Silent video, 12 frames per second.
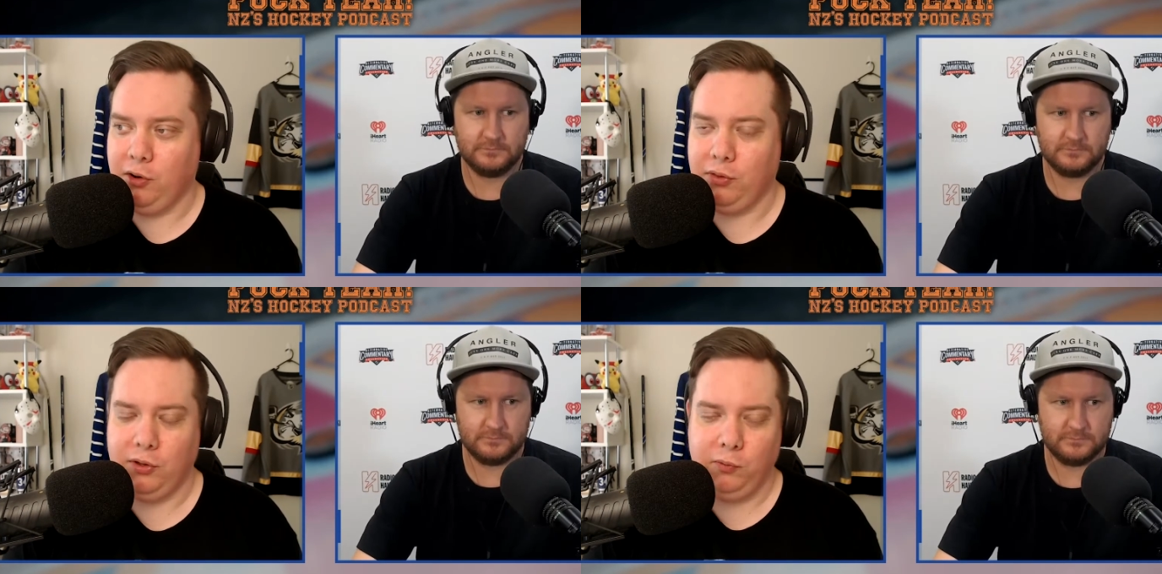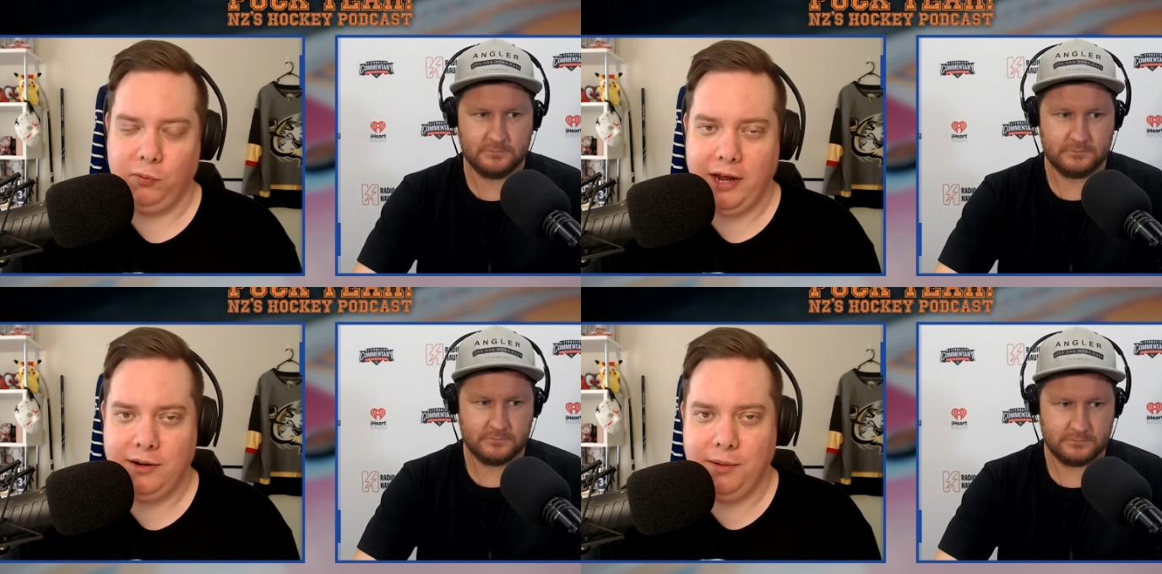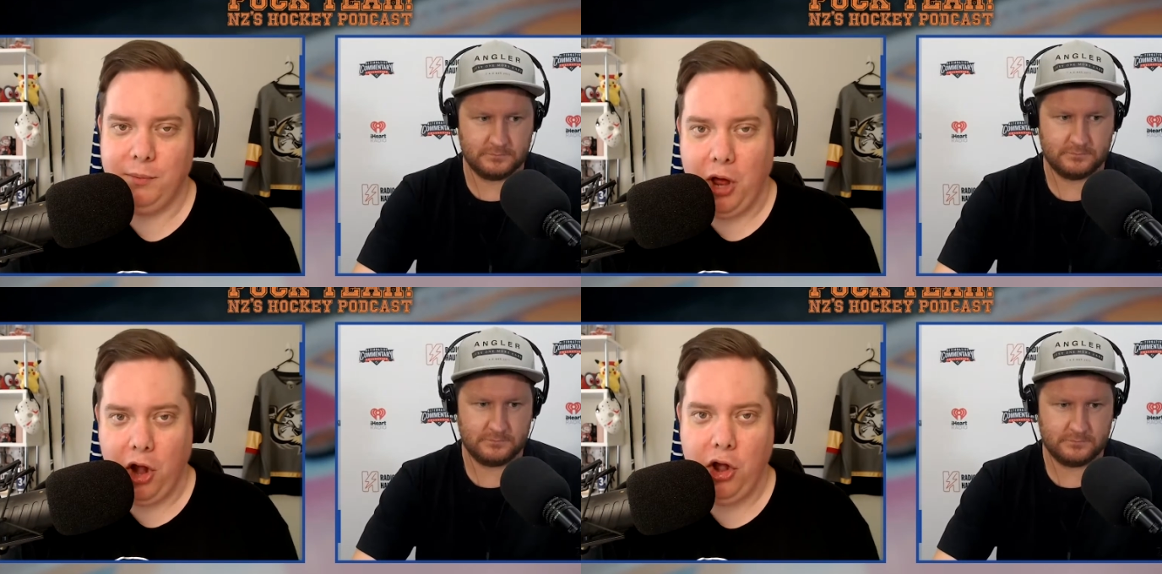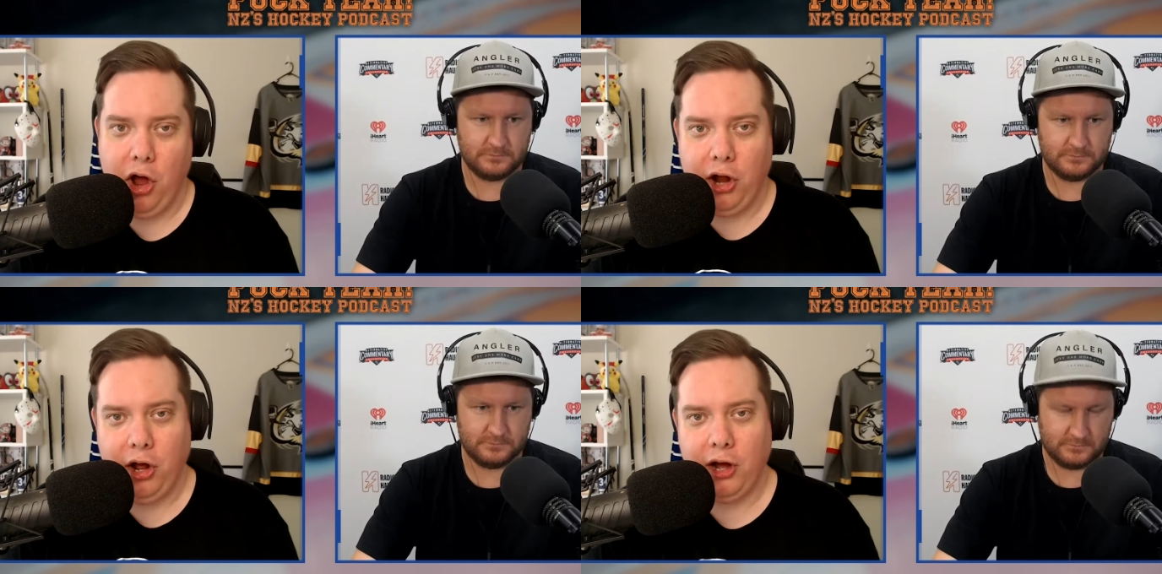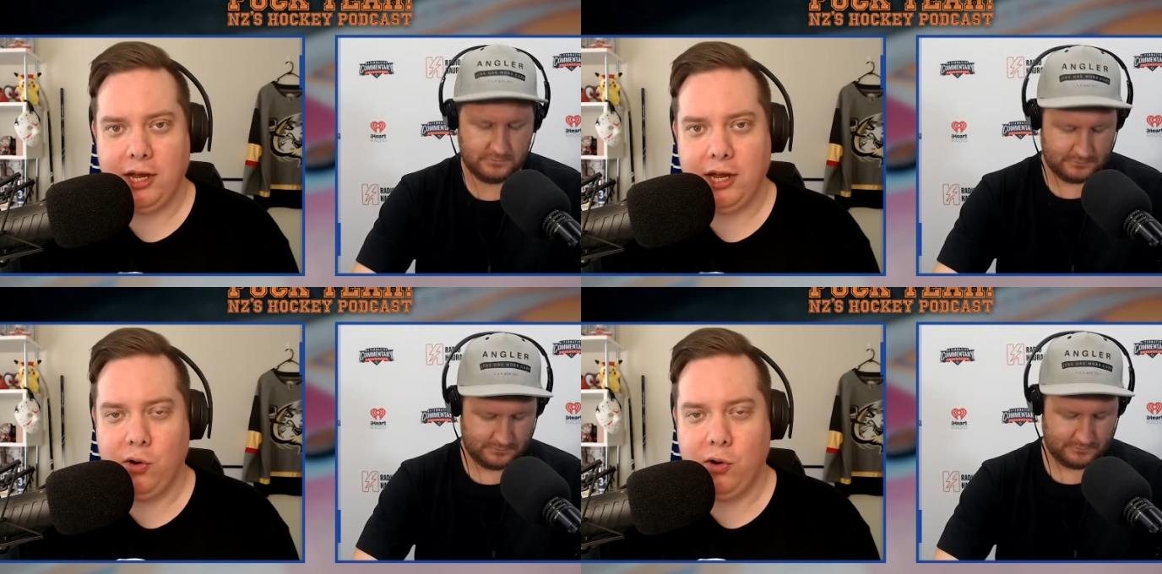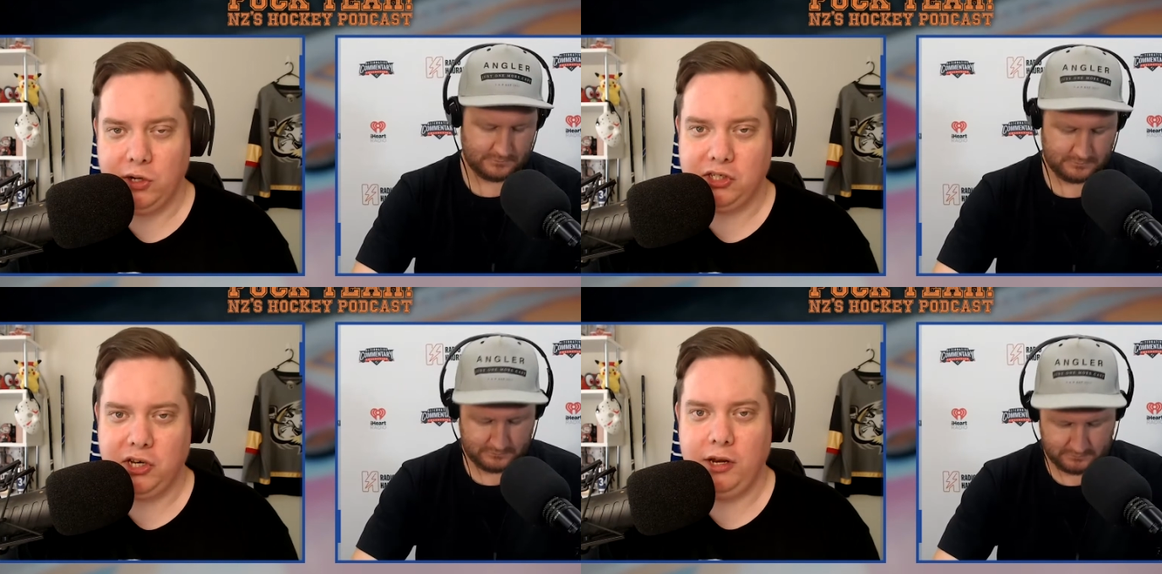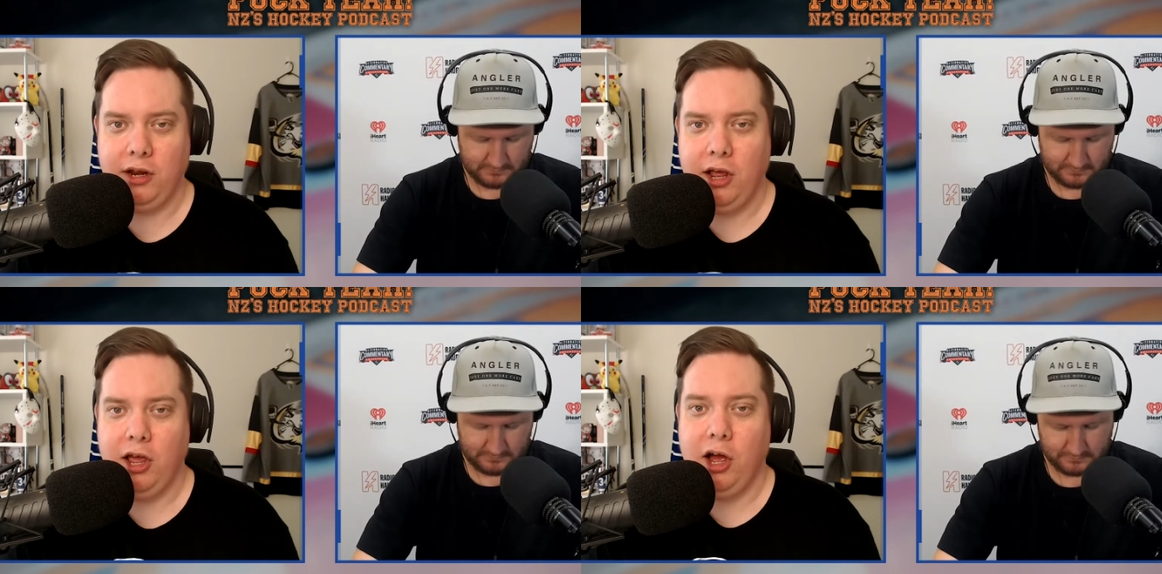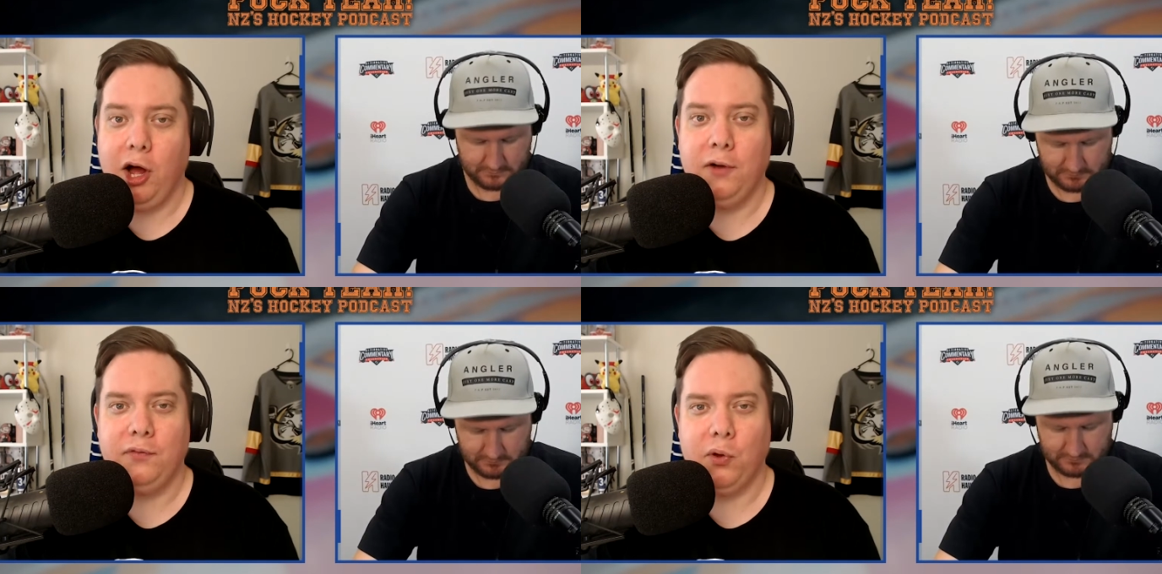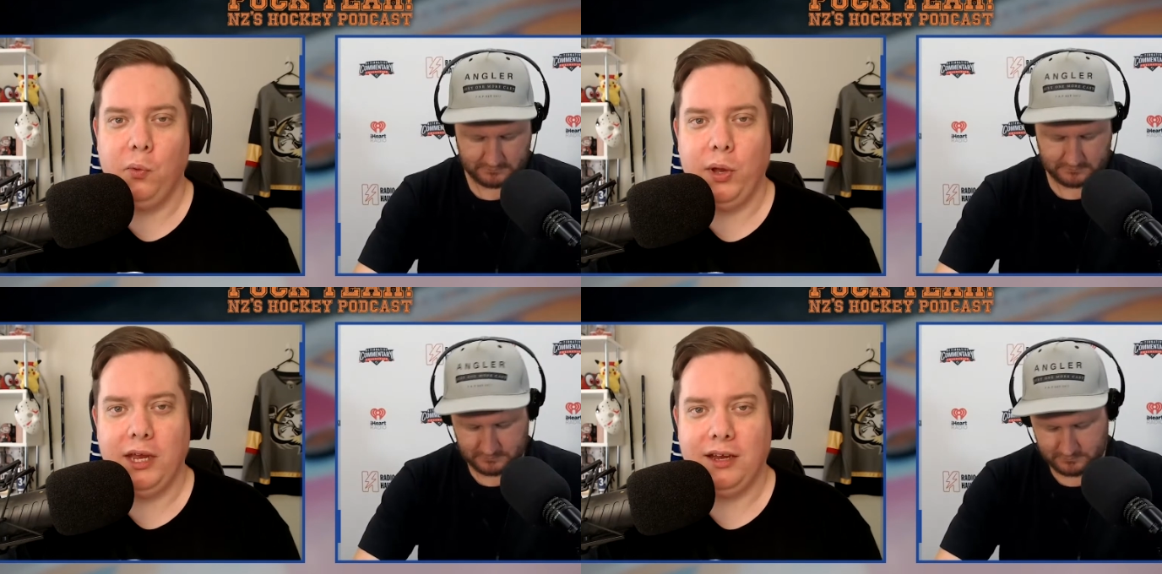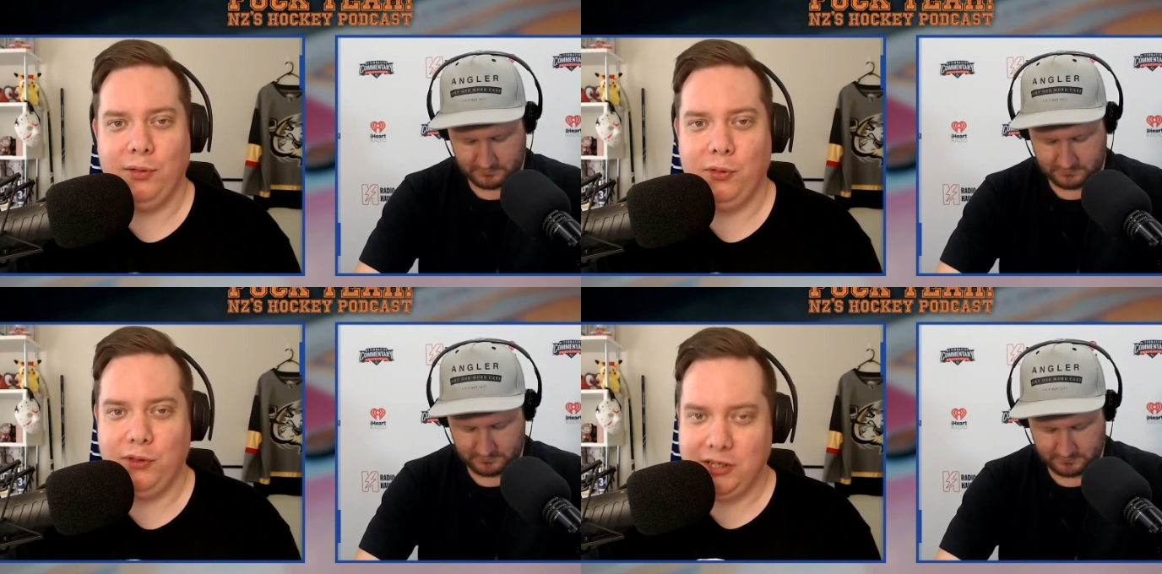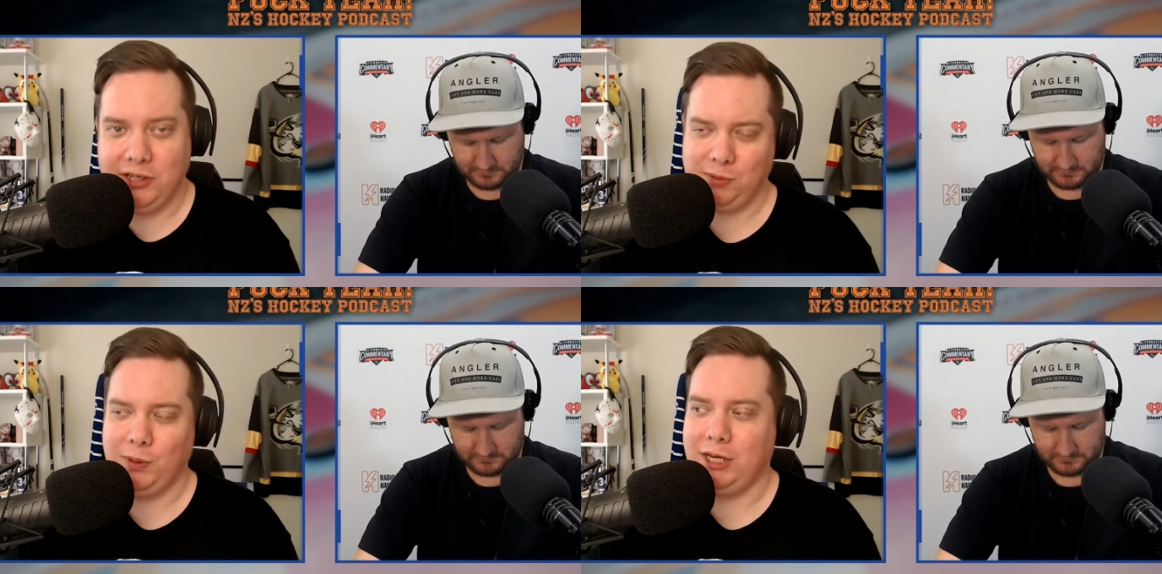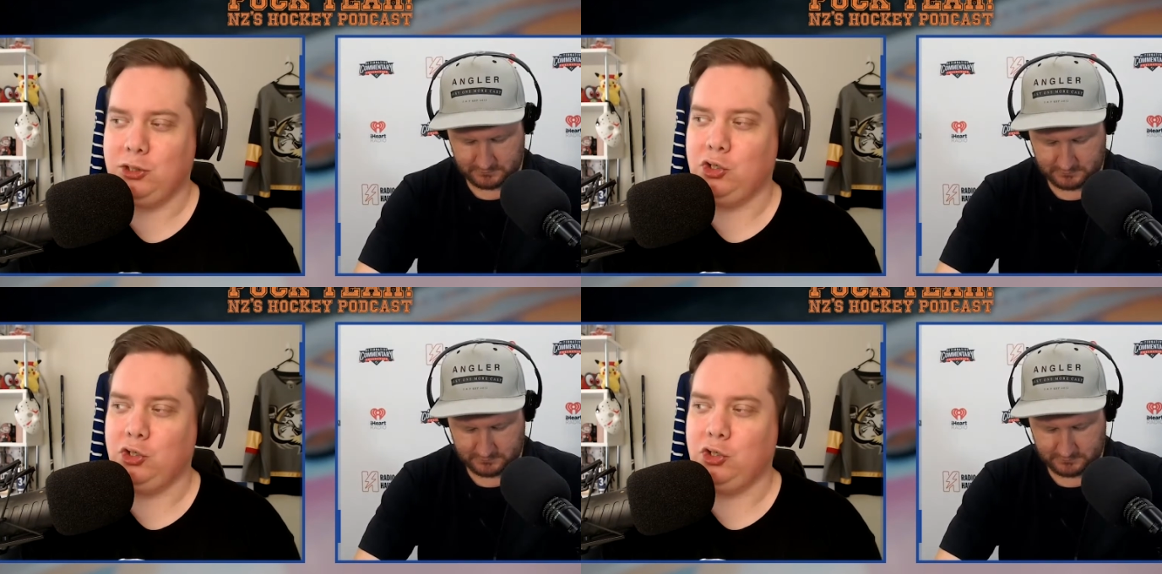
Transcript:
Speaker 1: So the random non-hockey question of the week this